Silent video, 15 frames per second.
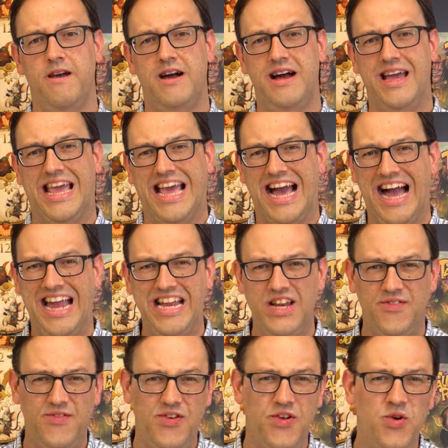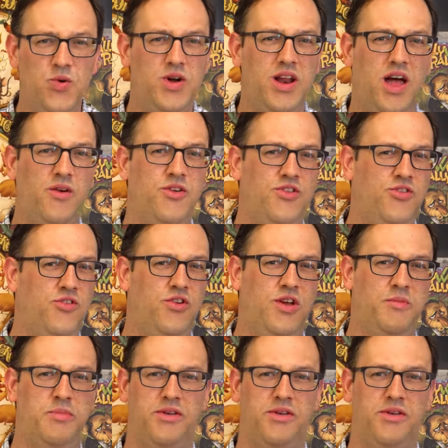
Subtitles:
I kind of knew what I was doing,